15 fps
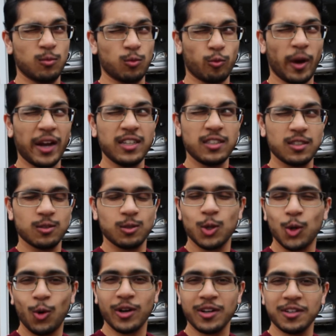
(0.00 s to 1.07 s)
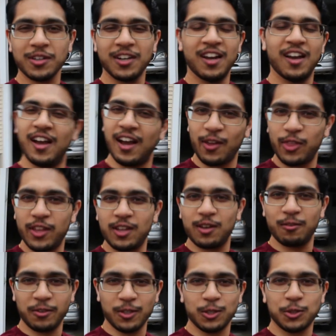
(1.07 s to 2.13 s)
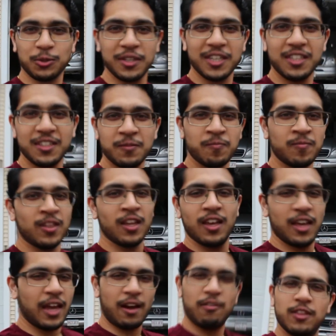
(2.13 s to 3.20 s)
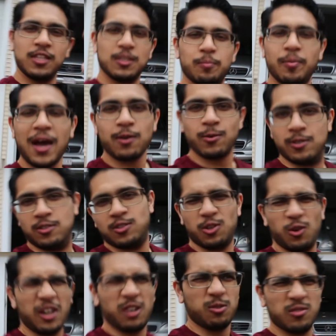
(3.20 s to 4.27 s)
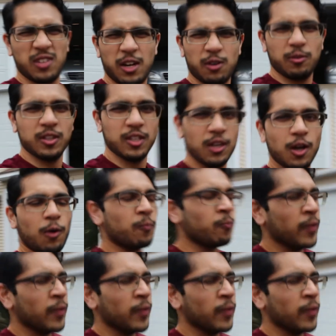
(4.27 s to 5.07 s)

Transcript: right corner, I think, of your screen. Everything's backwards, so I don't, I don't really know.